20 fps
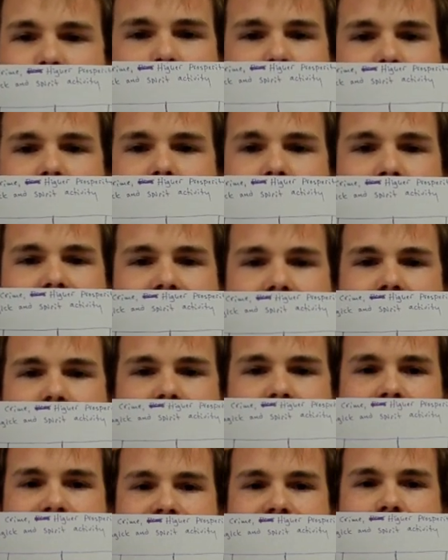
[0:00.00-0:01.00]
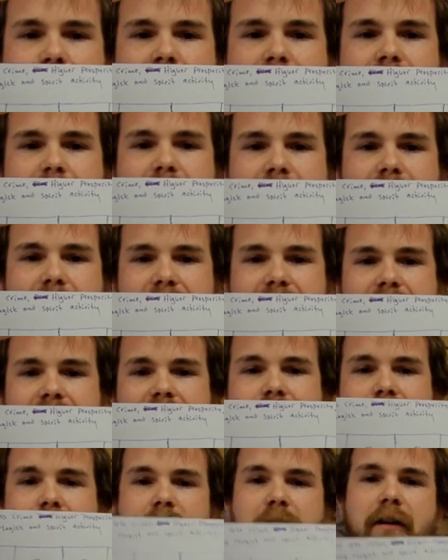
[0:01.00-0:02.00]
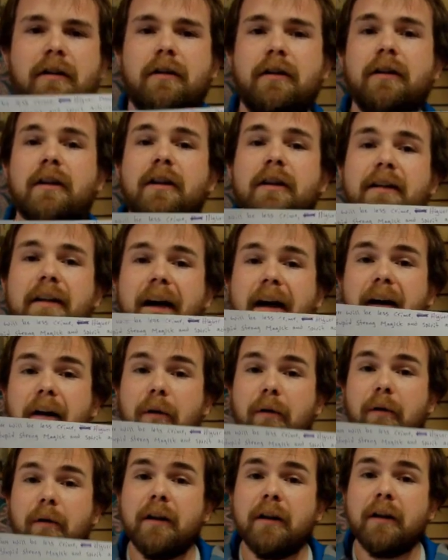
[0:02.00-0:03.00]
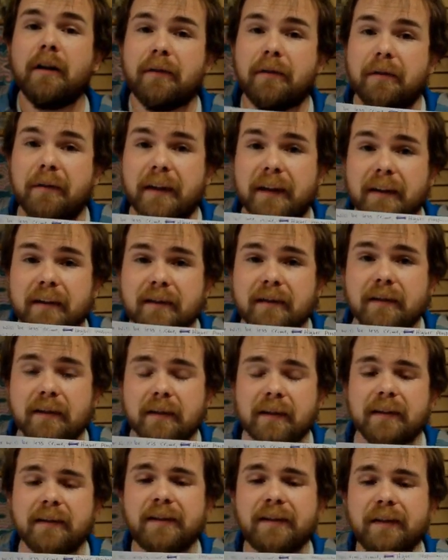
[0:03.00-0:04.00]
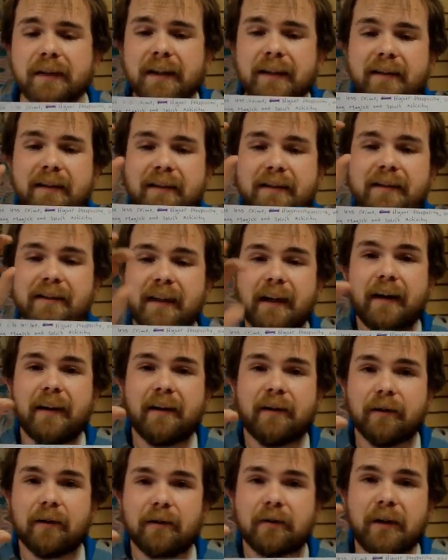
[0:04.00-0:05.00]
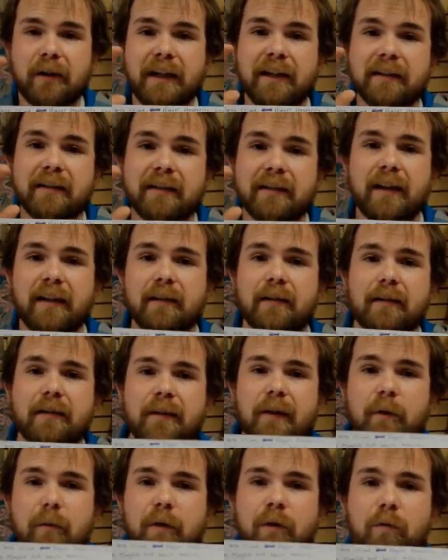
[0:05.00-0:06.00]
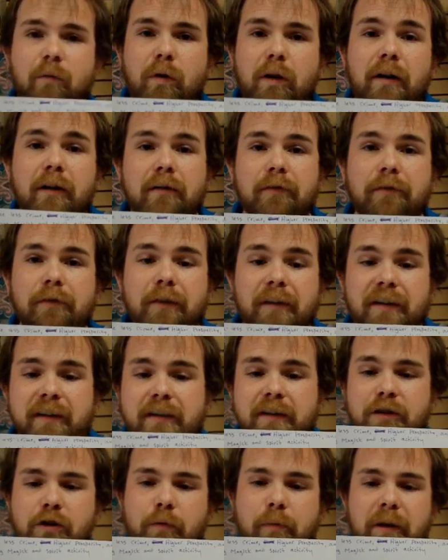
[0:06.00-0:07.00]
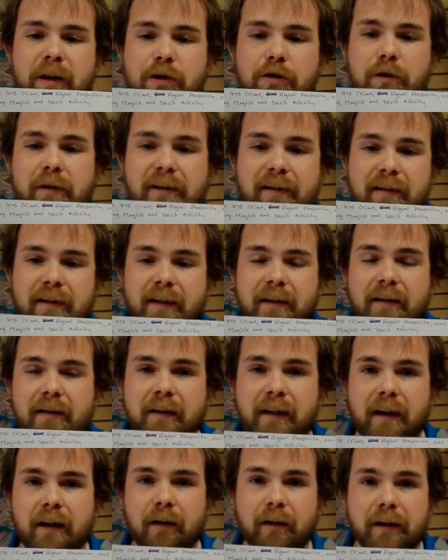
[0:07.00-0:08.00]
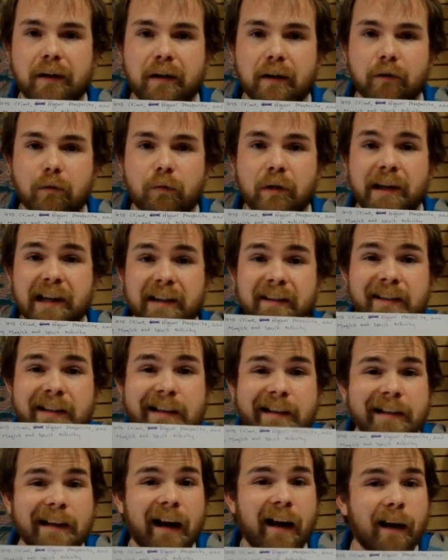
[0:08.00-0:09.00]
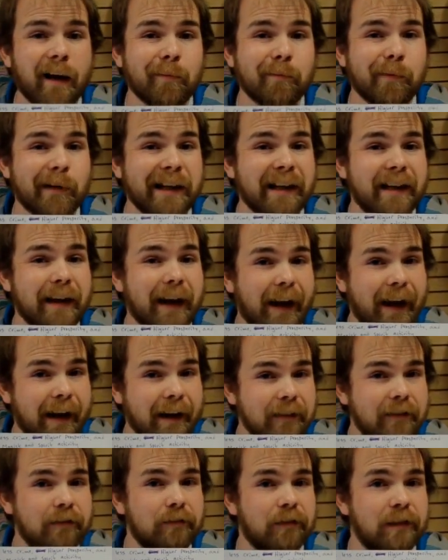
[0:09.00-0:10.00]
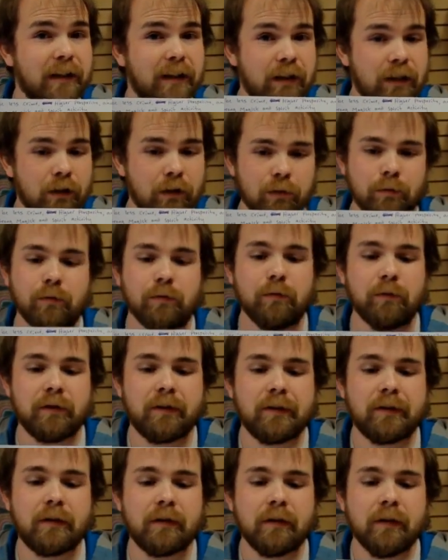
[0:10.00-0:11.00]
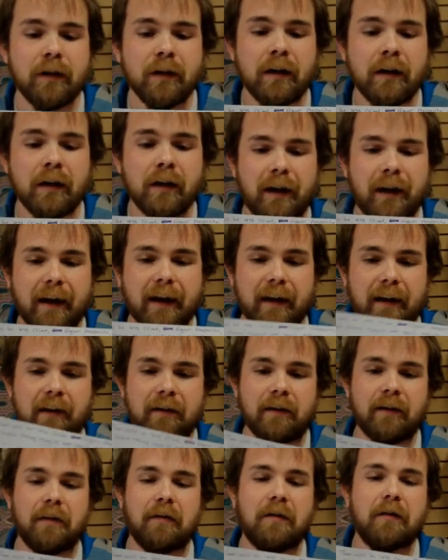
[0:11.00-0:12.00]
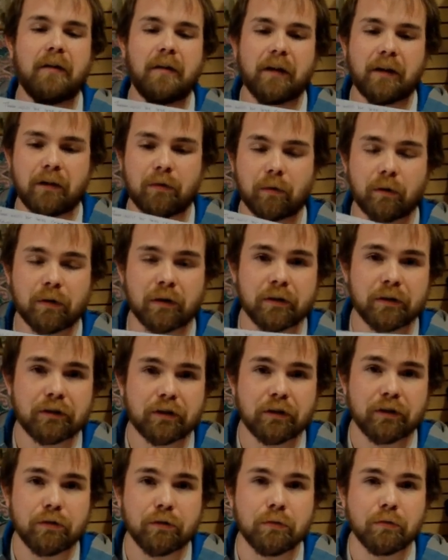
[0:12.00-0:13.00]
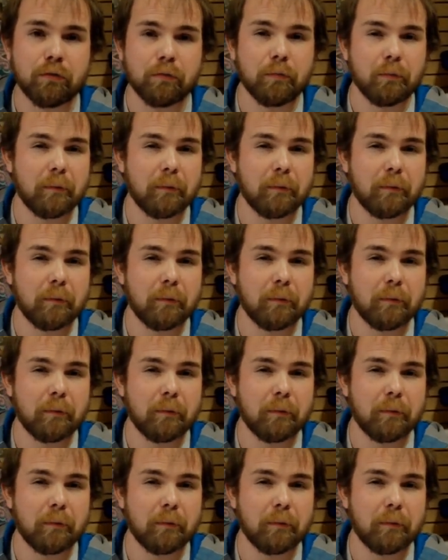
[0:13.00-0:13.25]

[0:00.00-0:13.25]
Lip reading: strong magic and spirit activity. Now, this is the desire, the intent that we want for the sigil matrix in the area when it's not being actively used. And in order to